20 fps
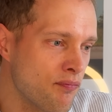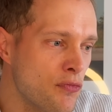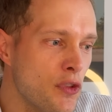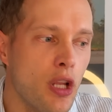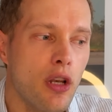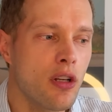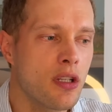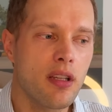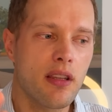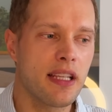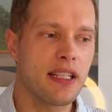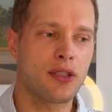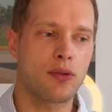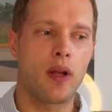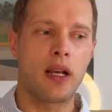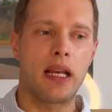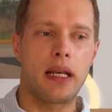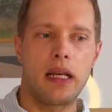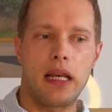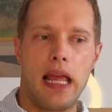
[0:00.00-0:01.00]
Look at this
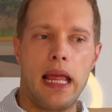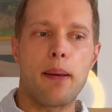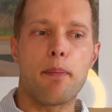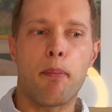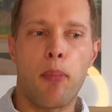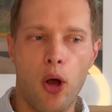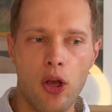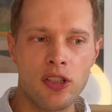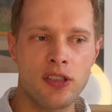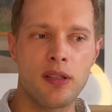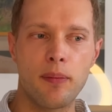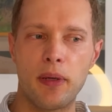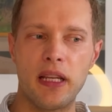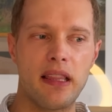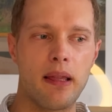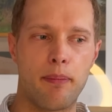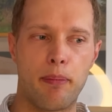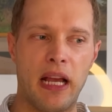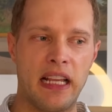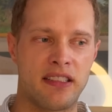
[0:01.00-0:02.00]
one in possibly
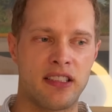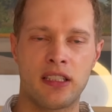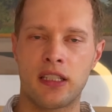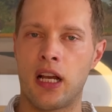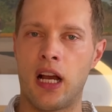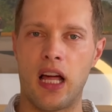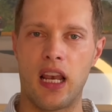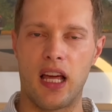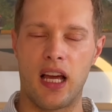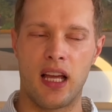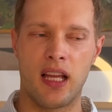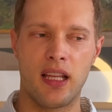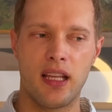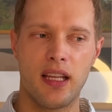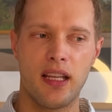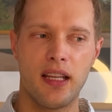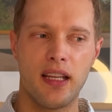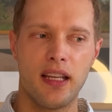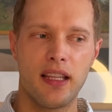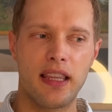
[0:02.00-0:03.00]
the best colour.
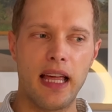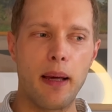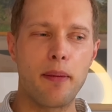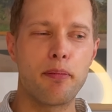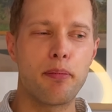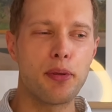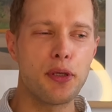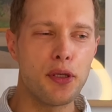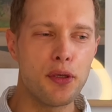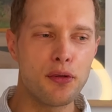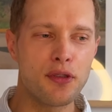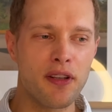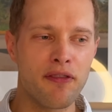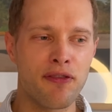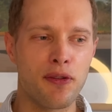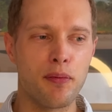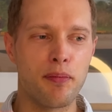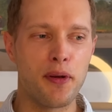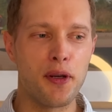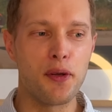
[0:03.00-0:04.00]
That
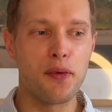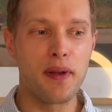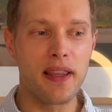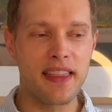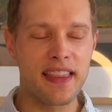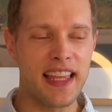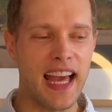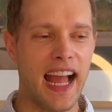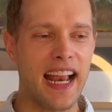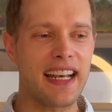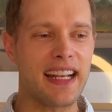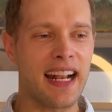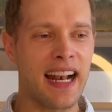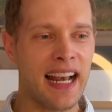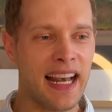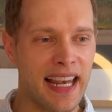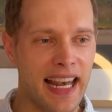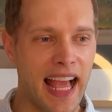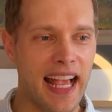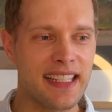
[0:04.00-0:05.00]
beautiful blue with that
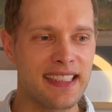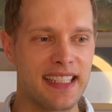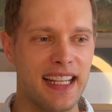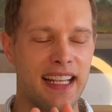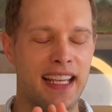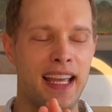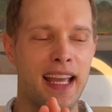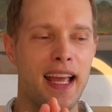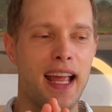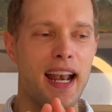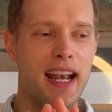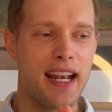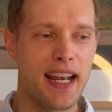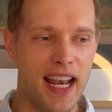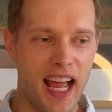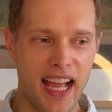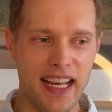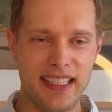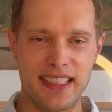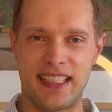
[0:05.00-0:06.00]
classic
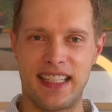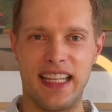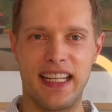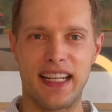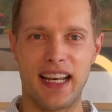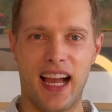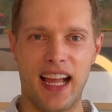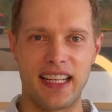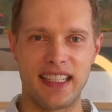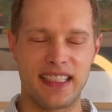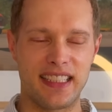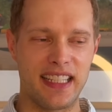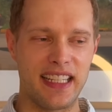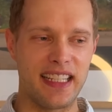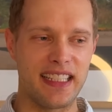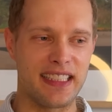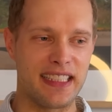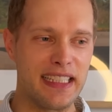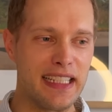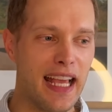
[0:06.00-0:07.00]

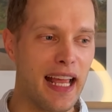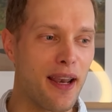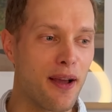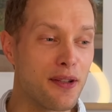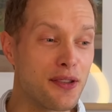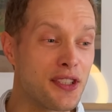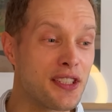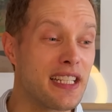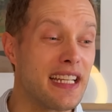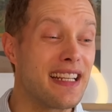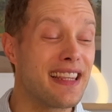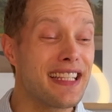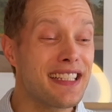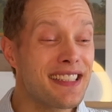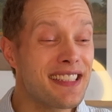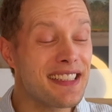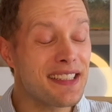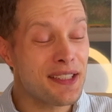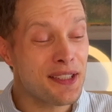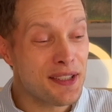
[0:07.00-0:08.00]
1990s yellow seat.
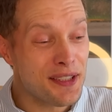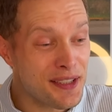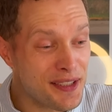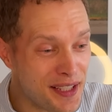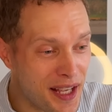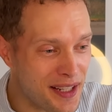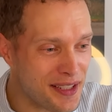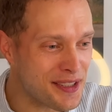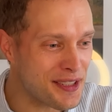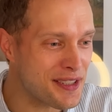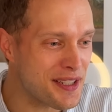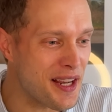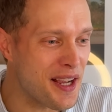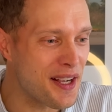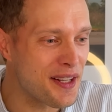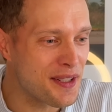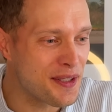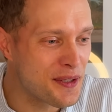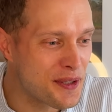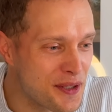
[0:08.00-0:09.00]
This is such a
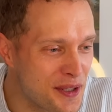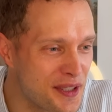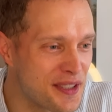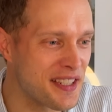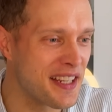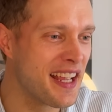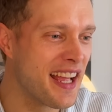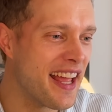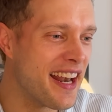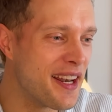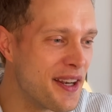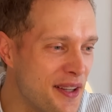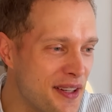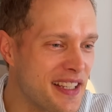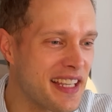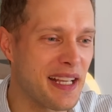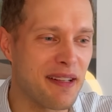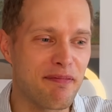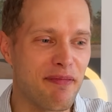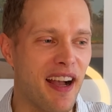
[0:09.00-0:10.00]
good
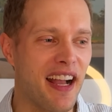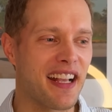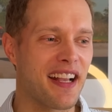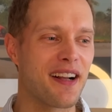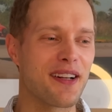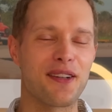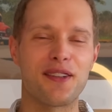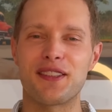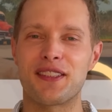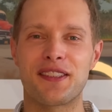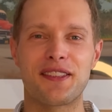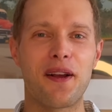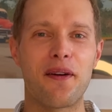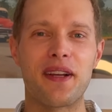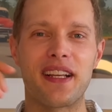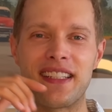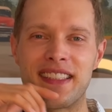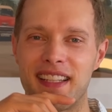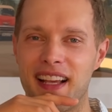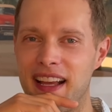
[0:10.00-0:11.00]
looking bike. I got so
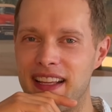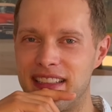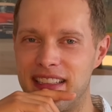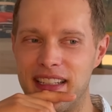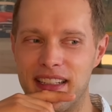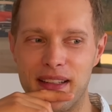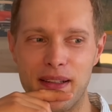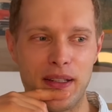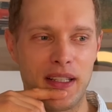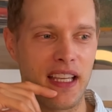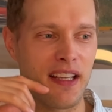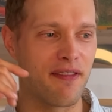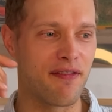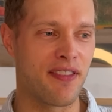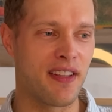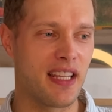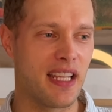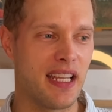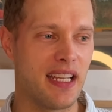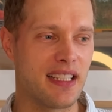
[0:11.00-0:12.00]
excited looking for
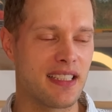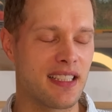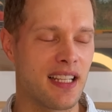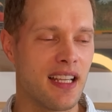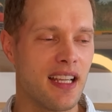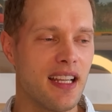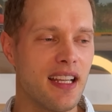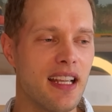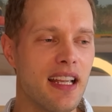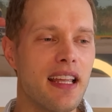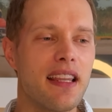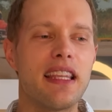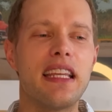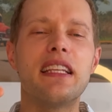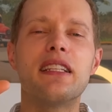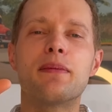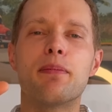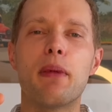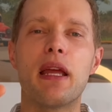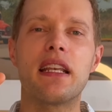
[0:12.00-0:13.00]
these.
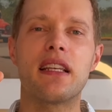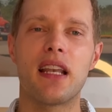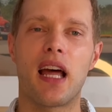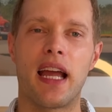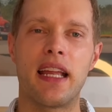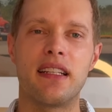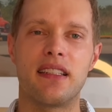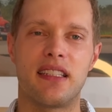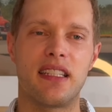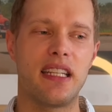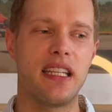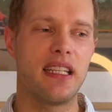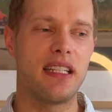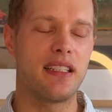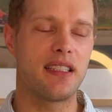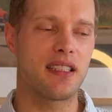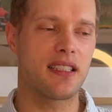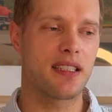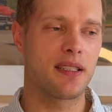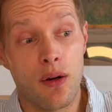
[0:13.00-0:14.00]
These
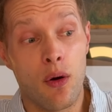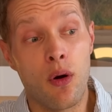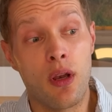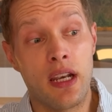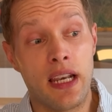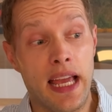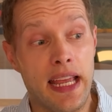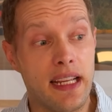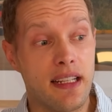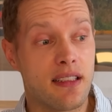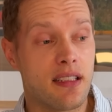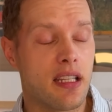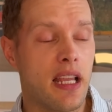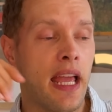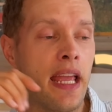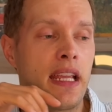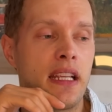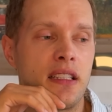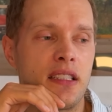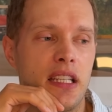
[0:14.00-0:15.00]
mid-90s or late
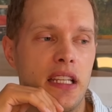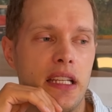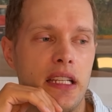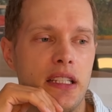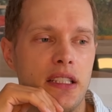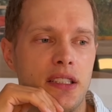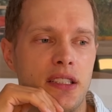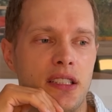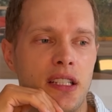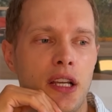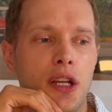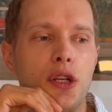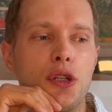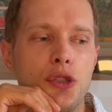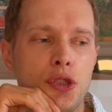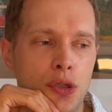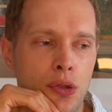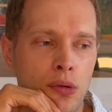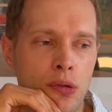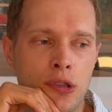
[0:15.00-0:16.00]
80s
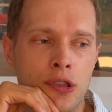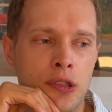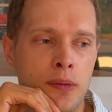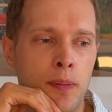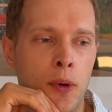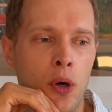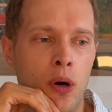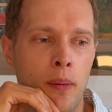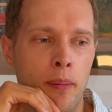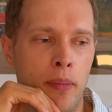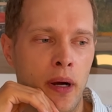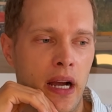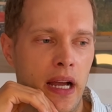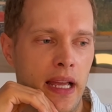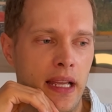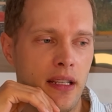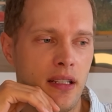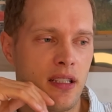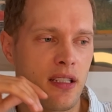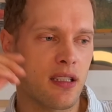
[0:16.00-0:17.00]
dual sport
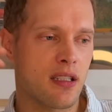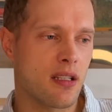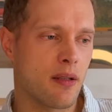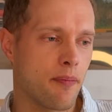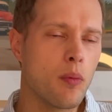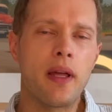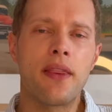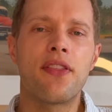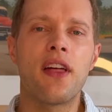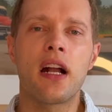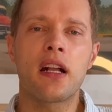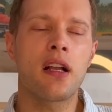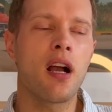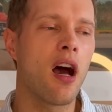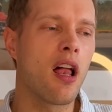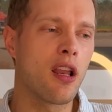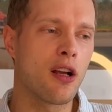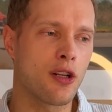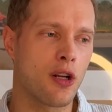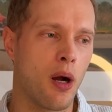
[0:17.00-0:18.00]
bikes with their
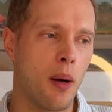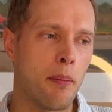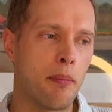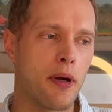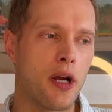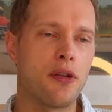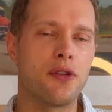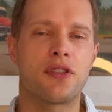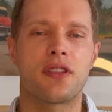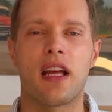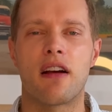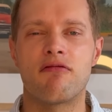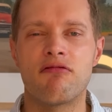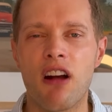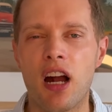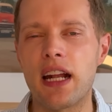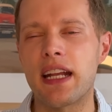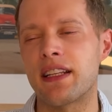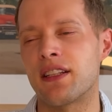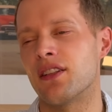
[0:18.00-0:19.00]
colour combos, their
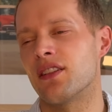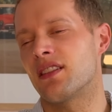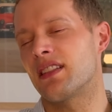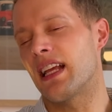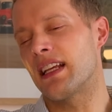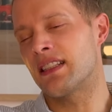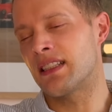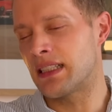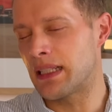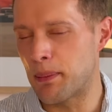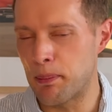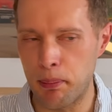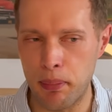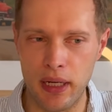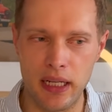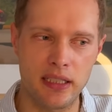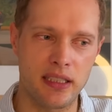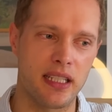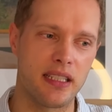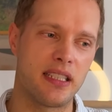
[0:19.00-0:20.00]
ruggedness, their
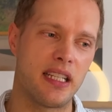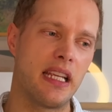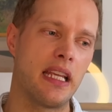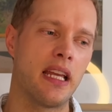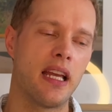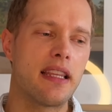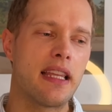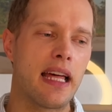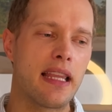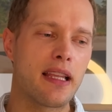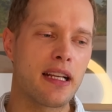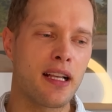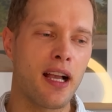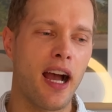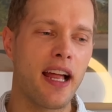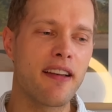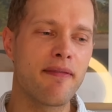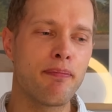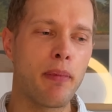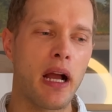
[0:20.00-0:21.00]
simplicity, they're the
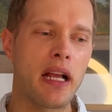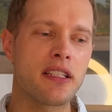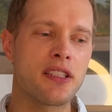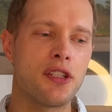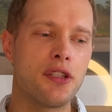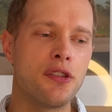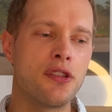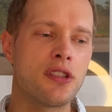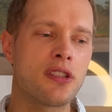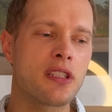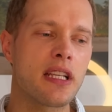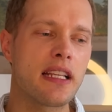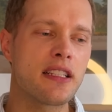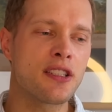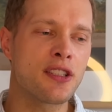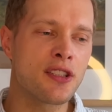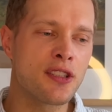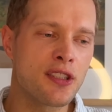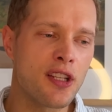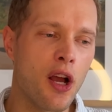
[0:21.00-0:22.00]
kind of bikes that you just get
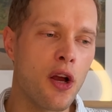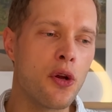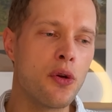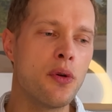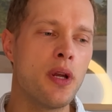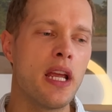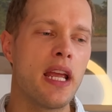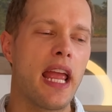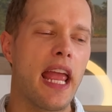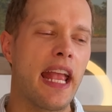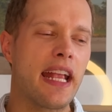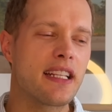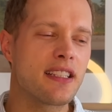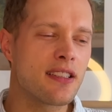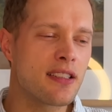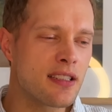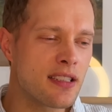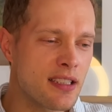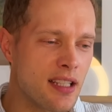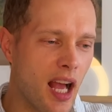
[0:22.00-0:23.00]
so
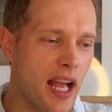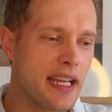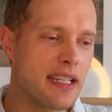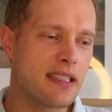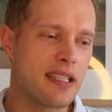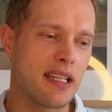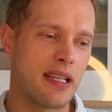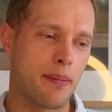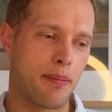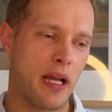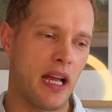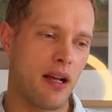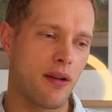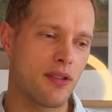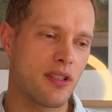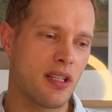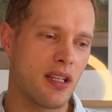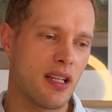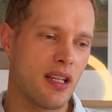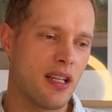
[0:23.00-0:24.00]
excited
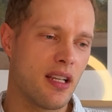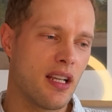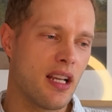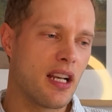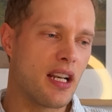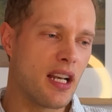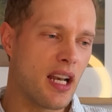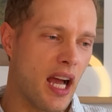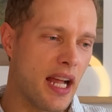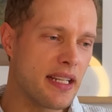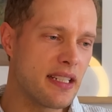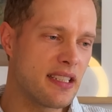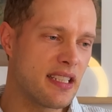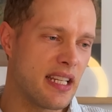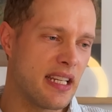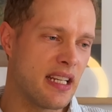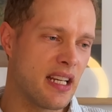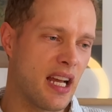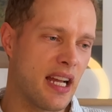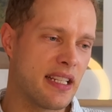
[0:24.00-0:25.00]
about.
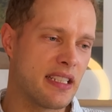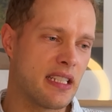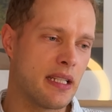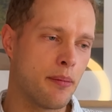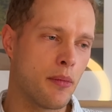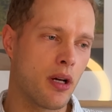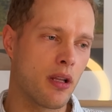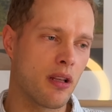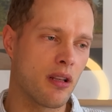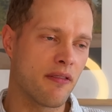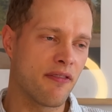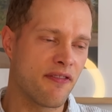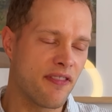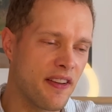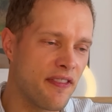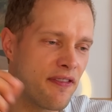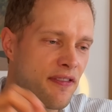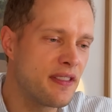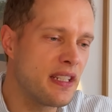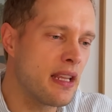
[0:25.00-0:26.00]
1990 model,
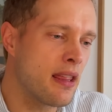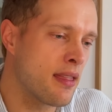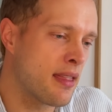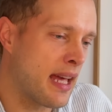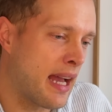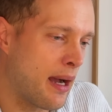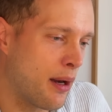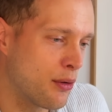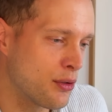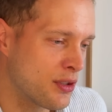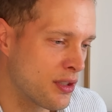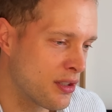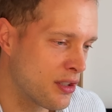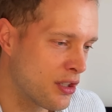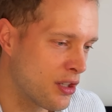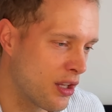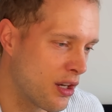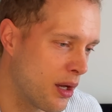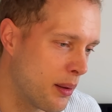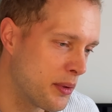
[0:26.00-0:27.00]
50,000
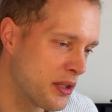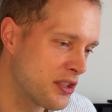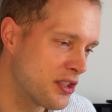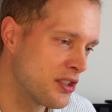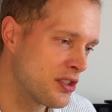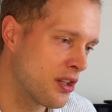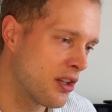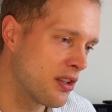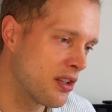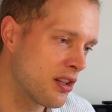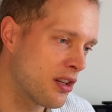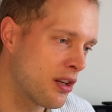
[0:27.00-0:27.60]
kilometers on the